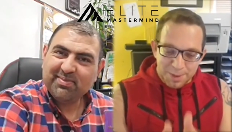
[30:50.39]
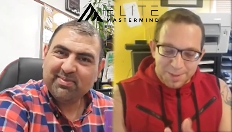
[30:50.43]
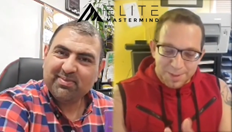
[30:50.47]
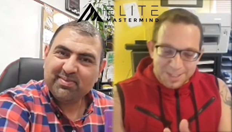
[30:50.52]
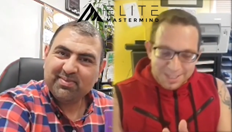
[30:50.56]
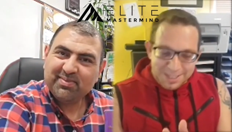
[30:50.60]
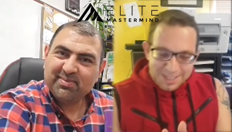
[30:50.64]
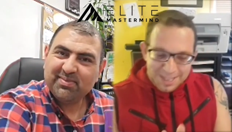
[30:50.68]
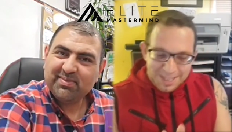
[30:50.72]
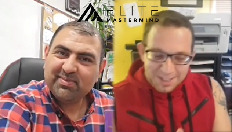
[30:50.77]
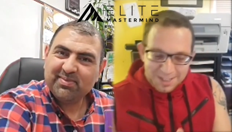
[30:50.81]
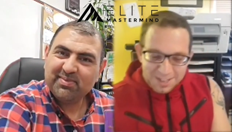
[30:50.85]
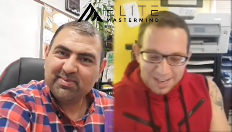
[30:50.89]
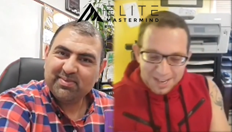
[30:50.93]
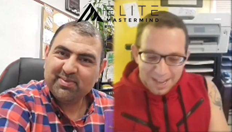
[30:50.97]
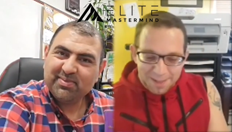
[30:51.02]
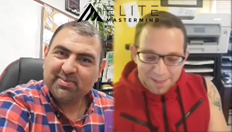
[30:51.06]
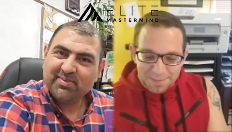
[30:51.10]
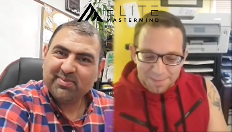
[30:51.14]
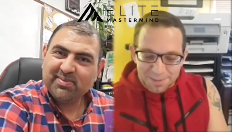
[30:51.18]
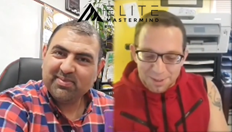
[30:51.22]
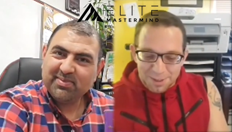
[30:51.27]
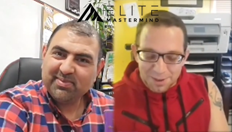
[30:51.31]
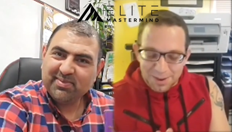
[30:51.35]
Speaker 1: this the other day,
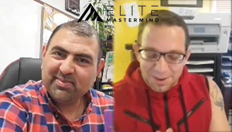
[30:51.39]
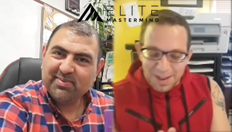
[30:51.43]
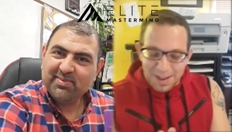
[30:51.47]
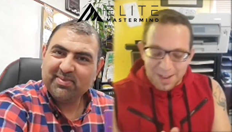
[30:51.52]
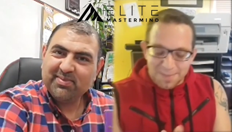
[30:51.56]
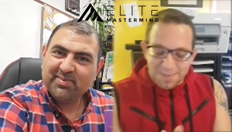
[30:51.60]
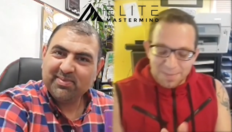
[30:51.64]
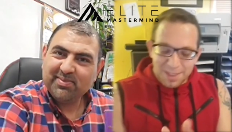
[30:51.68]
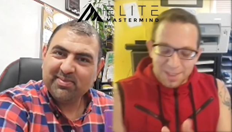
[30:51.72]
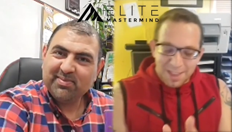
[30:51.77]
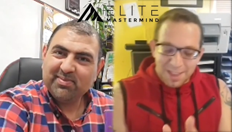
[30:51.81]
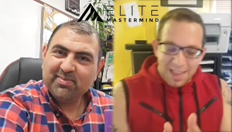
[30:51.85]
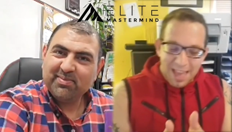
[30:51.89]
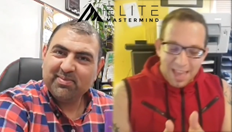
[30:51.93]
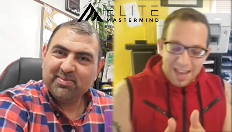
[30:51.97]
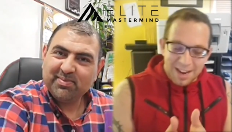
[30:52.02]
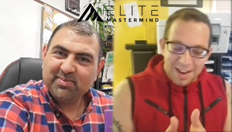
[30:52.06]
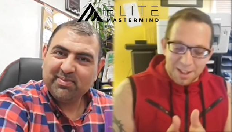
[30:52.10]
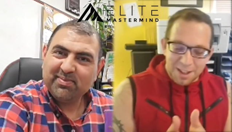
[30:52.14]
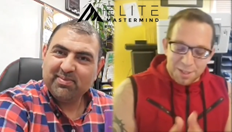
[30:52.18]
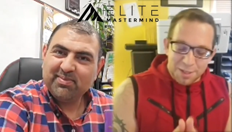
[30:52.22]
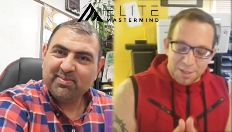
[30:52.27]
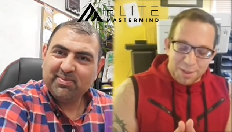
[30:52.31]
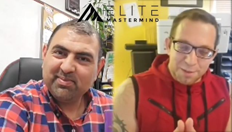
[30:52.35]
you and I. Another
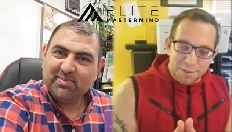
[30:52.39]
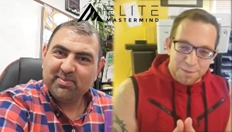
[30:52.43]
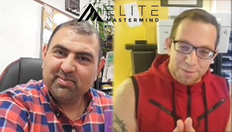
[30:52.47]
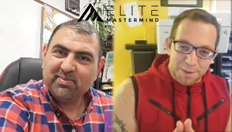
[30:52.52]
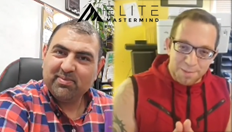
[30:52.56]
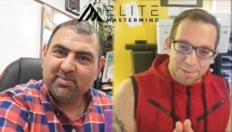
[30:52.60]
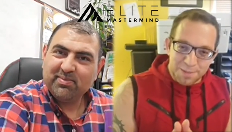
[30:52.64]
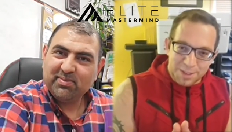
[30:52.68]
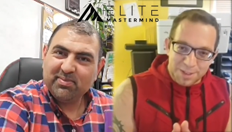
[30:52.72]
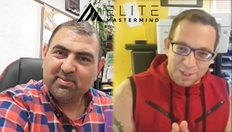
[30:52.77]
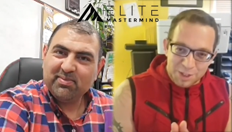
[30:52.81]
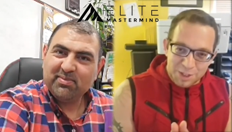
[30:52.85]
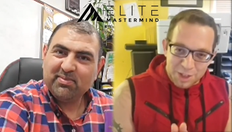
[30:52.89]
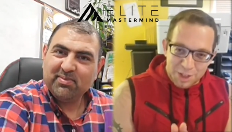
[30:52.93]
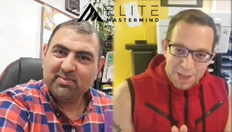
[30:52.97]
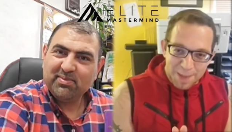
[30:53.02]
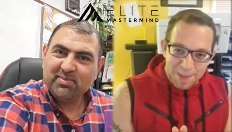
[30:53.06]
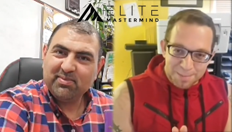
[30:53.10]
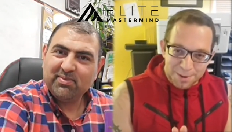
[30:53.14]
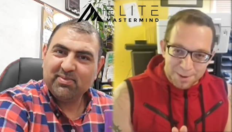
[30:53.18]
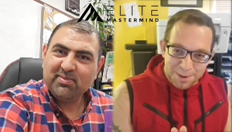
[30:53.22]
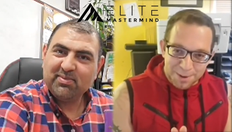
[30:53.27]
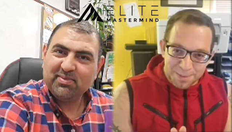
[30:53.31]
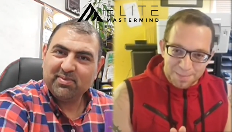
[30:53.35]
thing from this
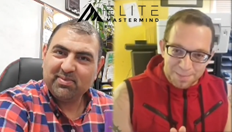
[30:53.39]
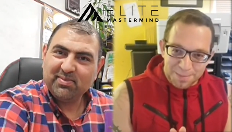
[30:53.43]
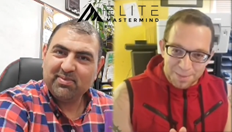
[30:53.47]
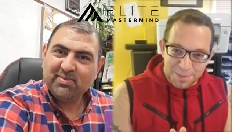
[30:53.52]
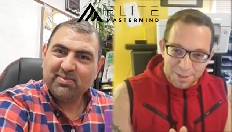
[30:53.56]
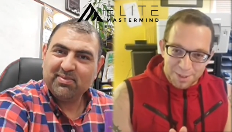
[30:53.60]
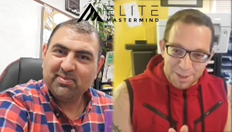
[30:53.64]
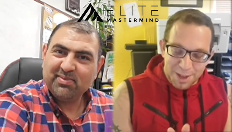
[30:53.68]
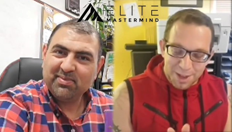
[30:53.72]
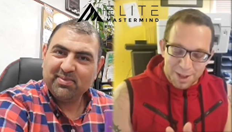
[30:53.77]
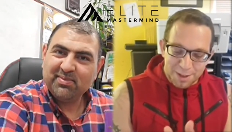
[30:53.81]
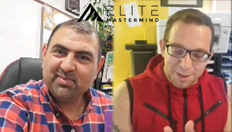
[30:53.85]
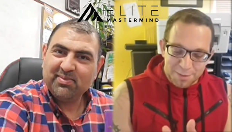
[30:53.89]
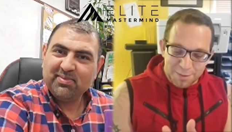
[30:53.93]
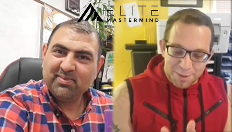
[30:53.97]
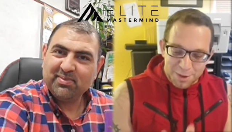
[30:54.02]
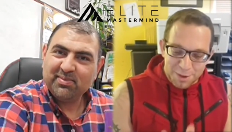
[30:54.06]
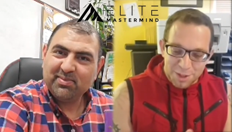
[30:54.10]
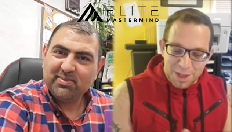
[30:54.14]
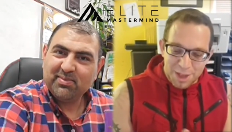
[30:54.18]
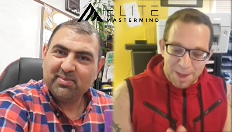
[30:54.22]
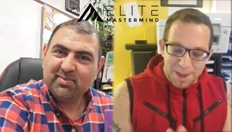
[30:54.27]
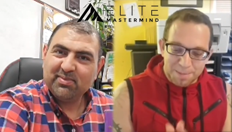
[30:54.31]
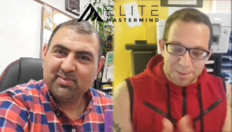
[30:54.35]
chapter, uh, first
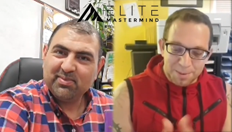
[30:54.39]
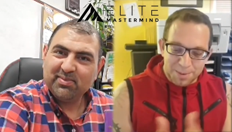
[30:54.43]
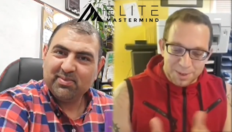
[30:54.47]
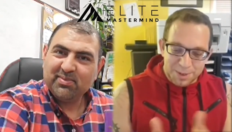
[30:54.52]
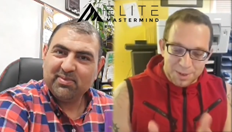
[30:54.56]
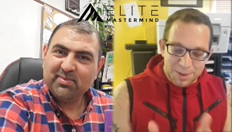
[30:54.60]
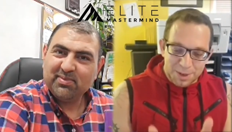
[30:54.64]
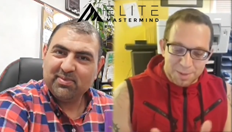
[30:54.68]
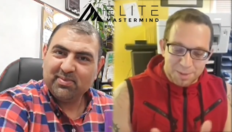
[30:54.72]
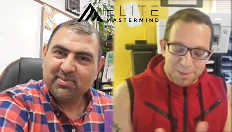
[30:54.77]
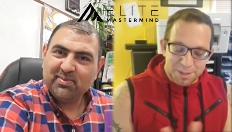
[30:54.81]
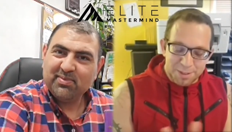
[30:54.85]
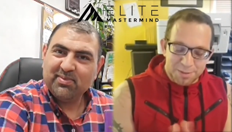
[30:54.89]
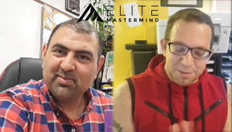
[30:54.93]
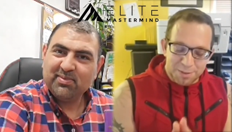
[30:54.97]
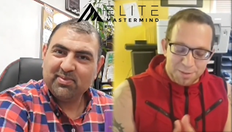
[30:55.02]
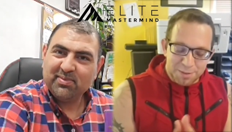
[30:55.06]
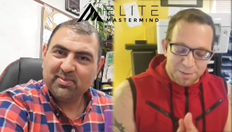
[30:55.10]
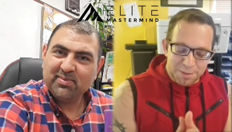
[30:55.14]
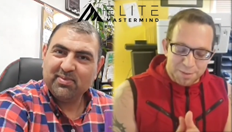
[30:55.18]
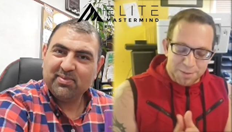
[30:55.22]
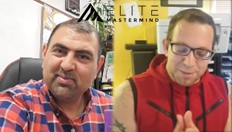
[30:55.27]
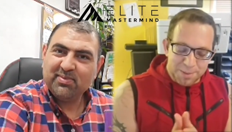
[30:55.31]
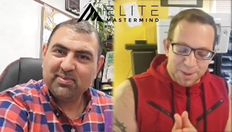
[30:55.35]
chapter, when talk about three feet
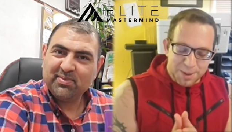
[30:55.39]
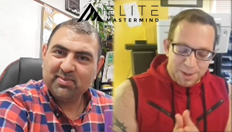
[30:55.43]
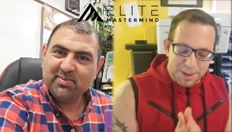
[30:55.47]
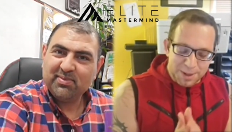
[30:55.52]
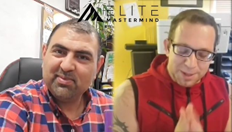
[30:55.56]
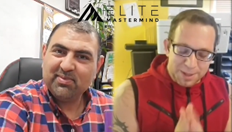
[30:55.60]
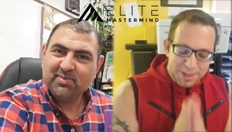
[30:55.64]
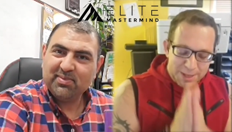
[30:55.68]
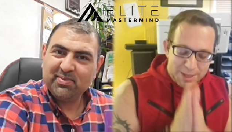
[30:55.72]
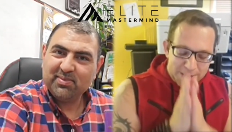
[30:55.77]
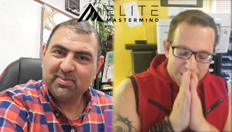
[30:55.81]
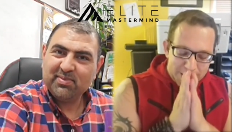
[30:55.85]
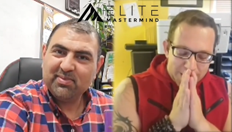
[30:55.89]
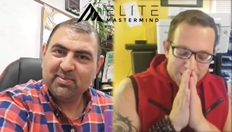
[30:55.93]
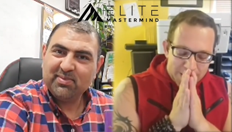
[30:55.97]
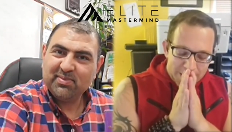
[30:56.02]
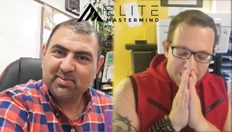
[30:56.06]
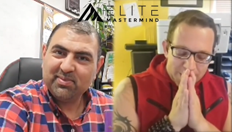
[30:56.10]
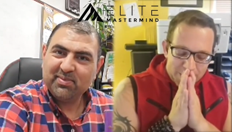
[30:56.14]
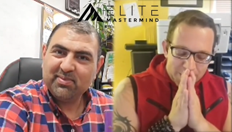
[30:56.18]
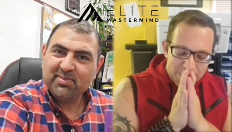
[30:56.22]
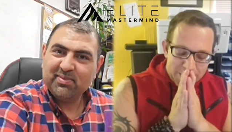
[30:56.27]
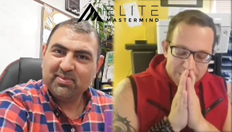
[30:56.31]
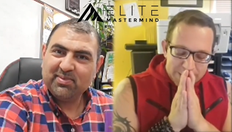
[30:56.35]
from gold,
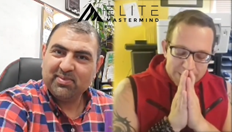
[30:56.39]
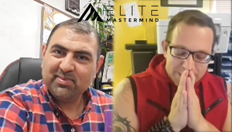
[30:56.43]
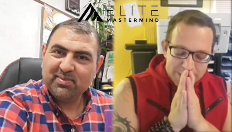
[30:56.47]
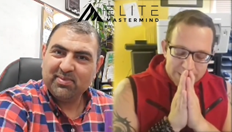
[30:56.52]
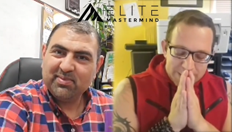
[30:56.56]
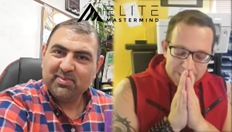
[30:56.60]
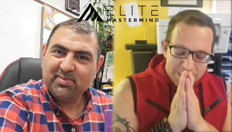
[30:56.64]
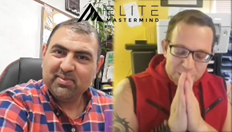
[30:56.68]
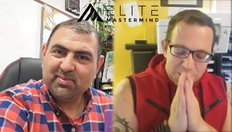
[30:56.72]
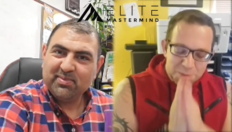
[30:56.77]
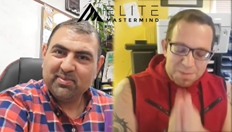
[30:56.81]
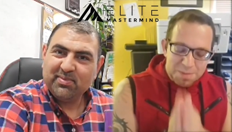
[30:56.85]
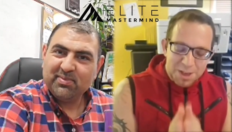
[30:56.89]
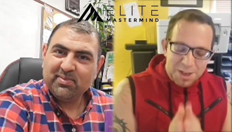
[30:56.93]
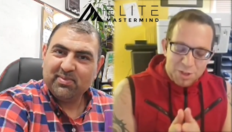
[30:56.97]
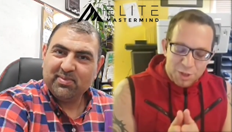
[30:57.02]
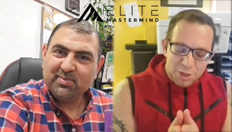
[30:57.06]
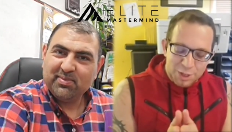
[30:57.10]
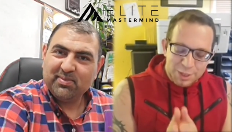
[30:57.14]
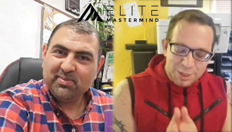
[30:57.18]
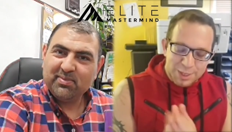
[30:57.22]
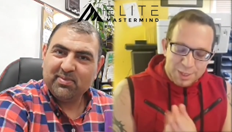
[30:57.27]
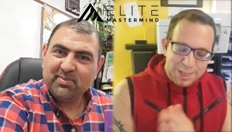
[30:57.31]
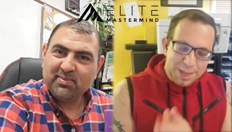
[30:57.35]
was you mentioned
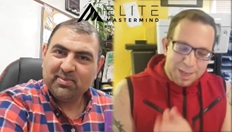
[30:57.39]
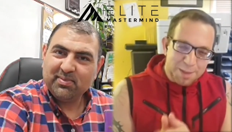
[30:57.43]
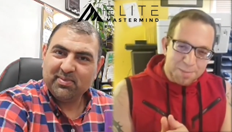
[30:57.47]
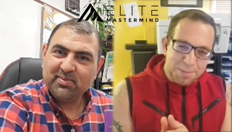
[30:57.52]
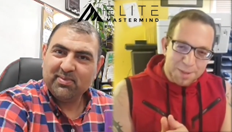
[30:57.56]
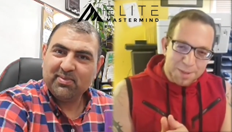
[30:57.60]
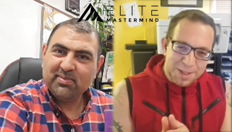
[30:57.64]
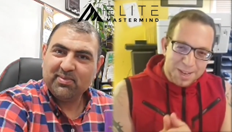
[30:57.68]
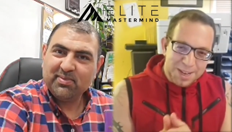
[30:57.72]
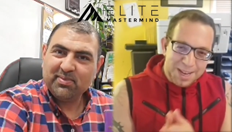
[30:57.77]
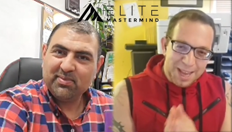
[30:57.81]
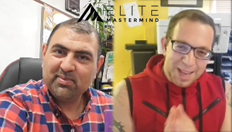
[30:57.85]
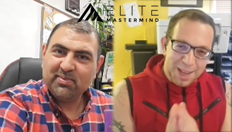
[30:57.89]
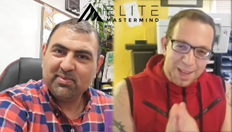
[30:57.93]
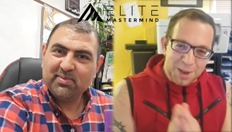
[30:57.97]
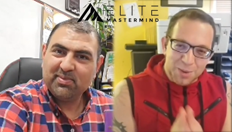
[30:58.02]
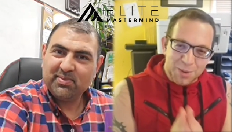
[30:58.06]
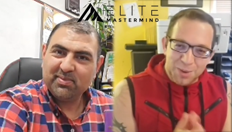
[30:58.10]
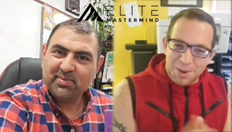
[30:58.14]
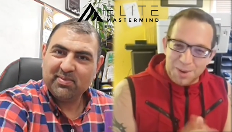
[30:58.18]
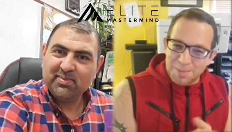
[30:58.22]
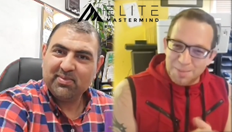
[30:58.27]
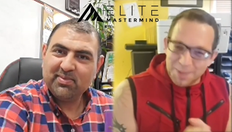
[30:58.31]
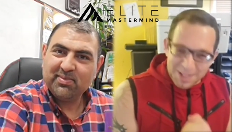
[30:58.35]
stickability and
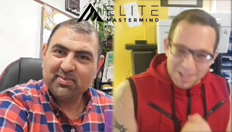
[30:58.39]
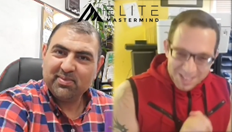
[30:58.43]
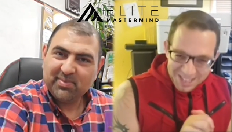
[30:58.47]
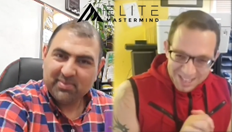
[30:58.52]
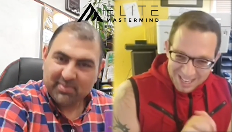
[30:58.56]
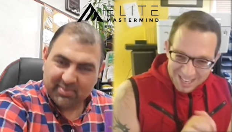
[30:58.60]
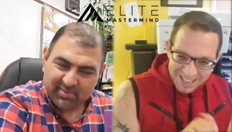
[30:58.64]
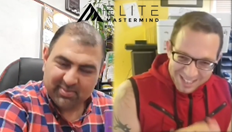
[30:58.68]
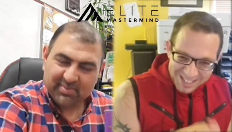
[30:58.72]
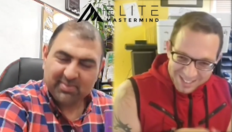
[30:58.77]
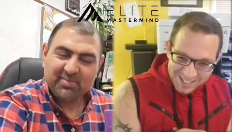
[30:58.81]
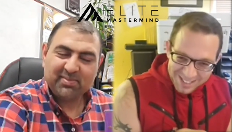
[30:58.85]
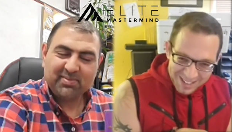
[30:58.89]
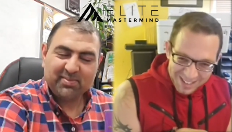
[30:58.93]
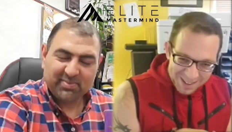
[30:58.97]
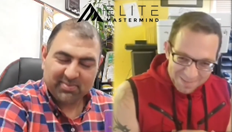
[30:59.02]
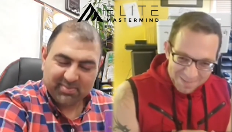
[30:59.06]
quitability yesterday.